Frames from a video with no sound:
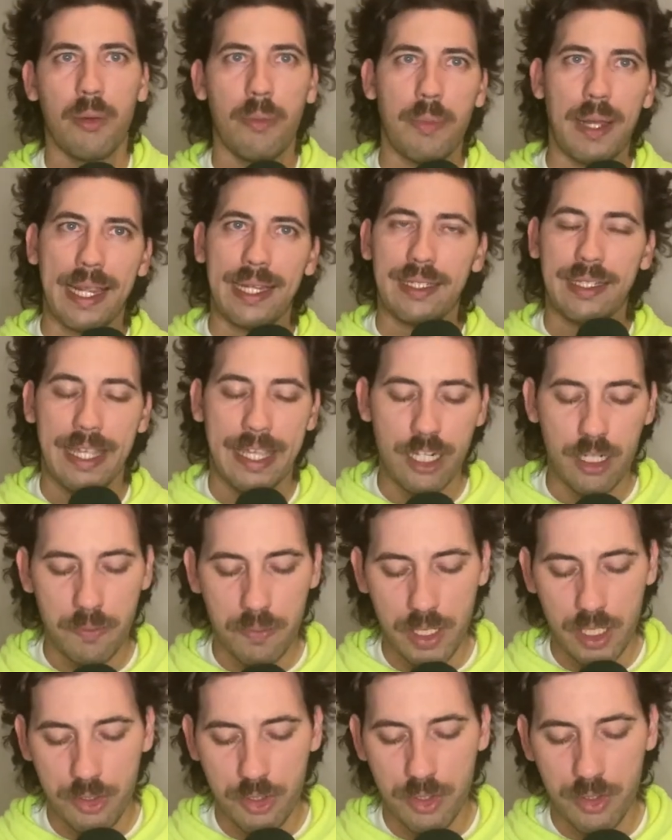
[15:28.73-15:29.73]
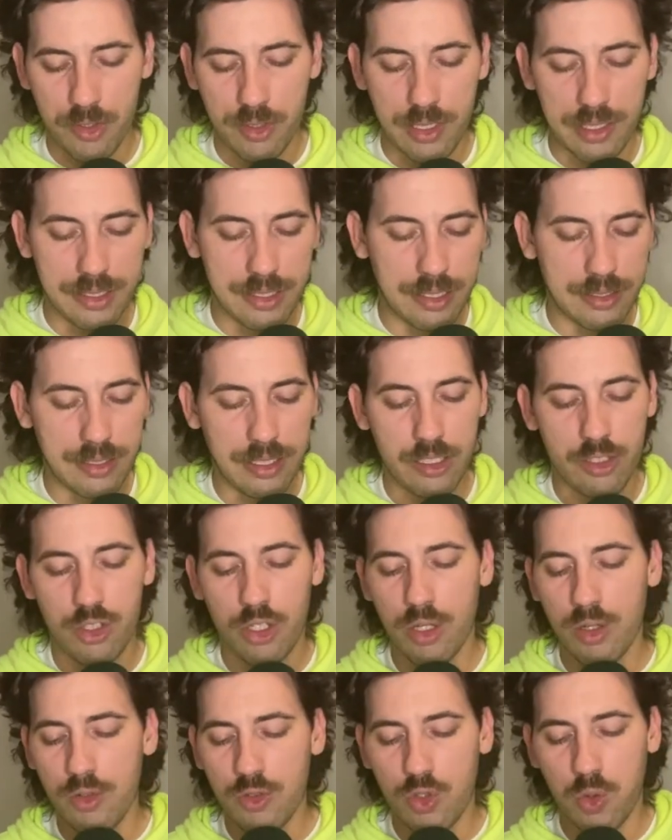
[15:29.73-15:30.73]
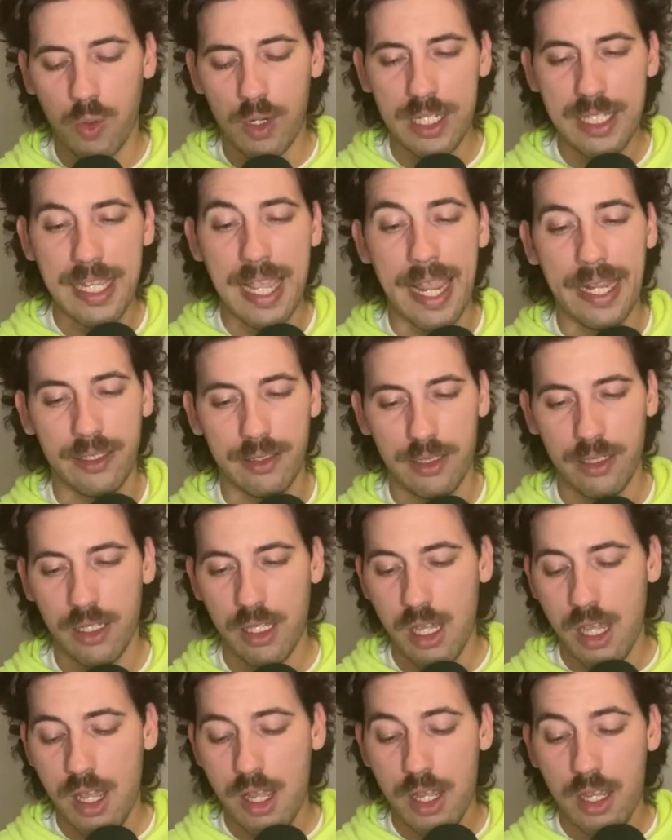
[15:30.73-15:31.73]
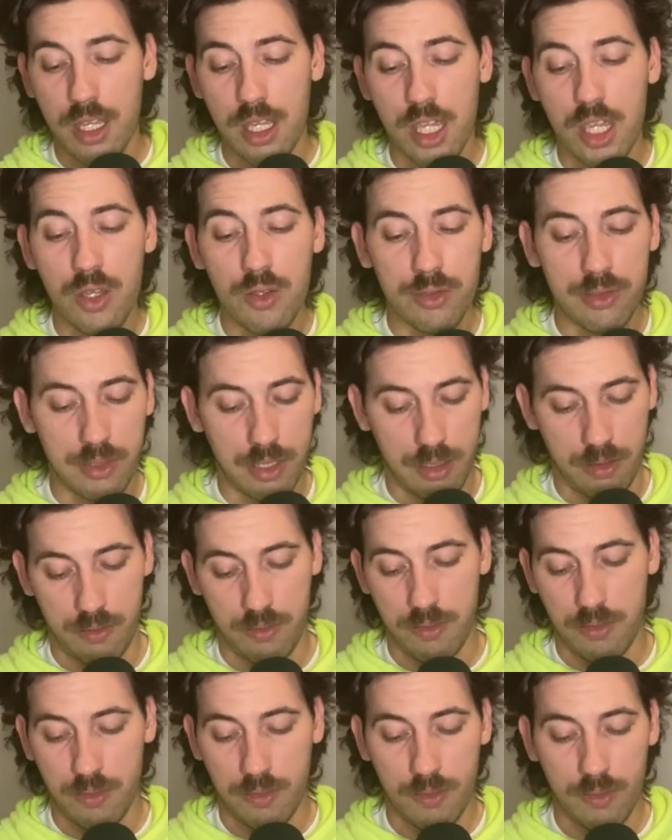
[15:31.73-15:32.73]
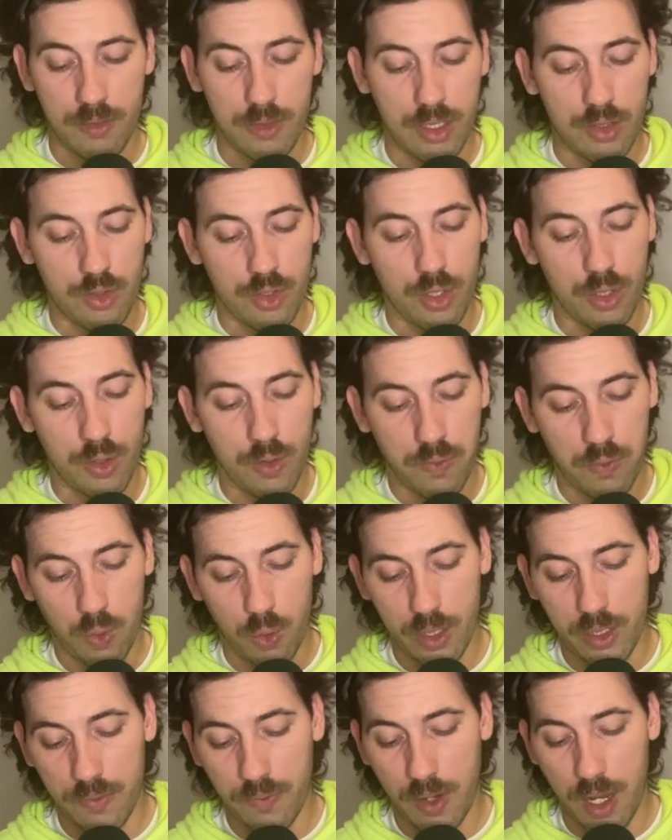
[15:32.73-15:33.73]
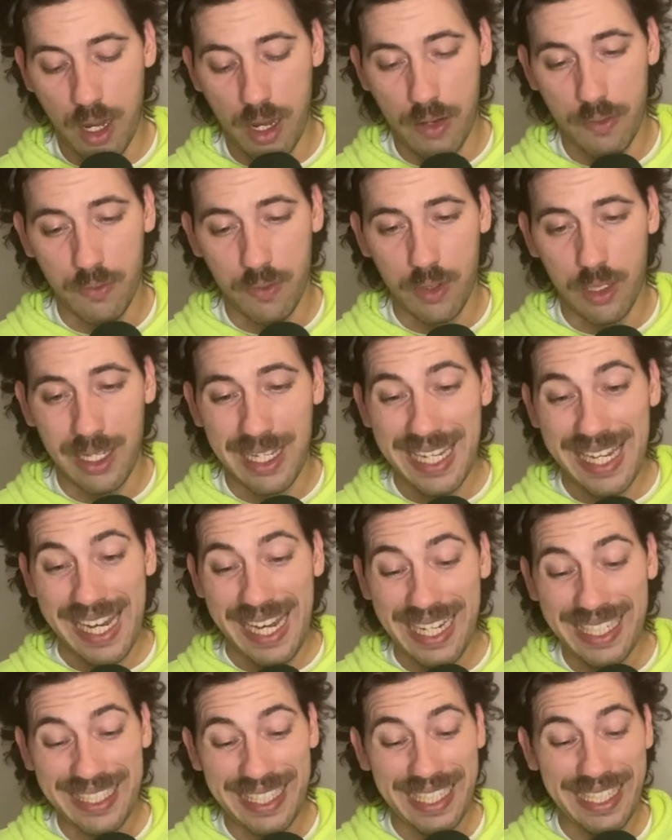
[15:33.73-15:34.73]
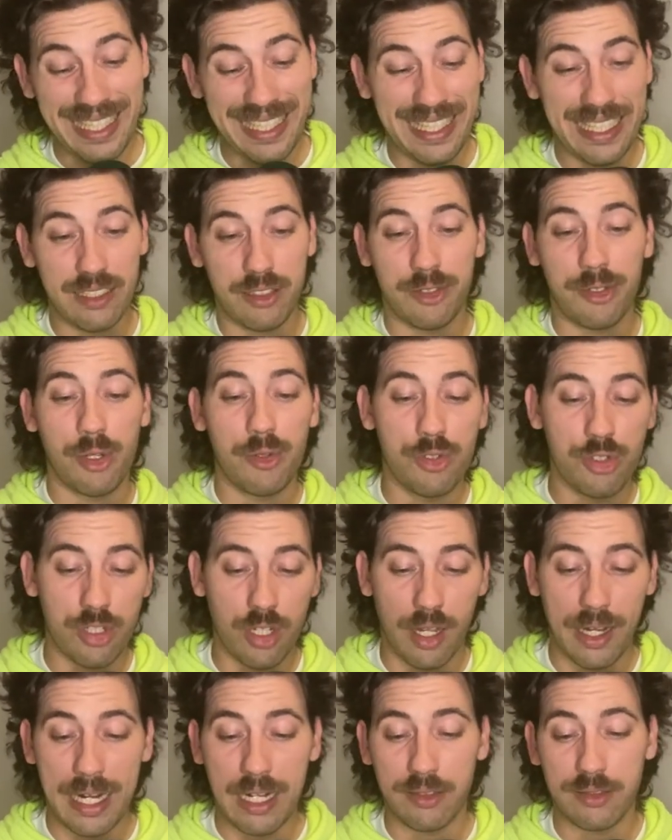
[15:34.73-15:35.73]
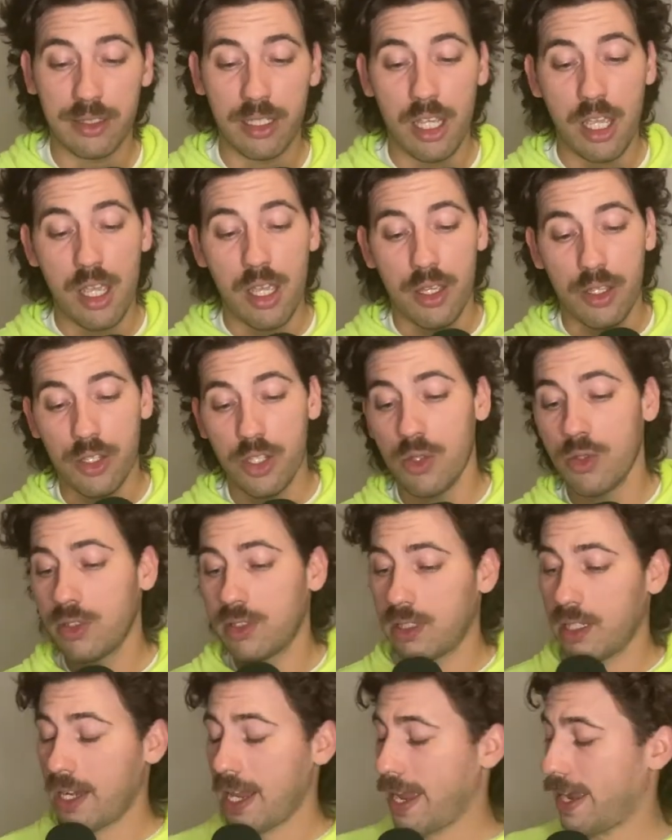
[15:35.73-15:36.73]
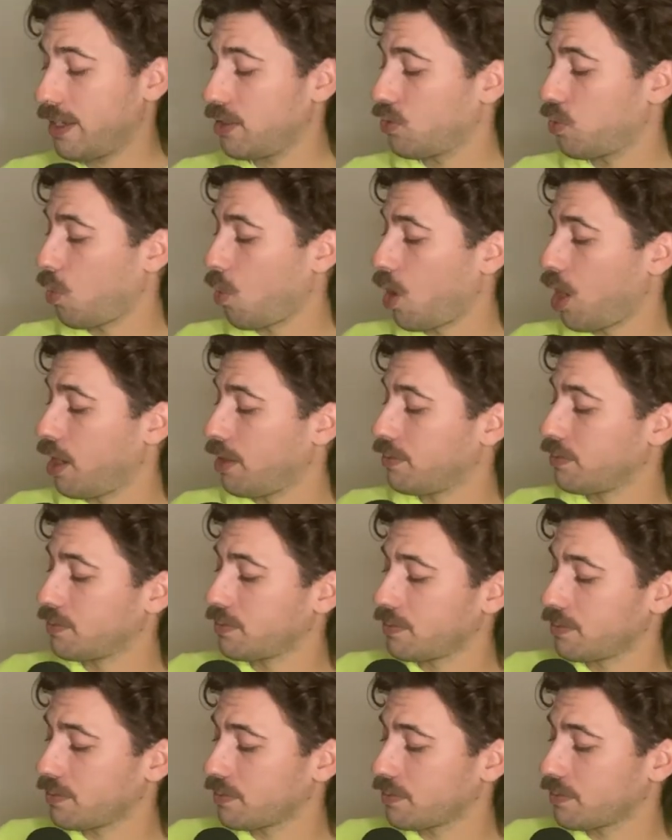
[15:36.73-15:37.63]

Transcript: by Atlanta pitchers sits at 228. Houston, 245. Atlanta has 2 shutouts. Houston has 1.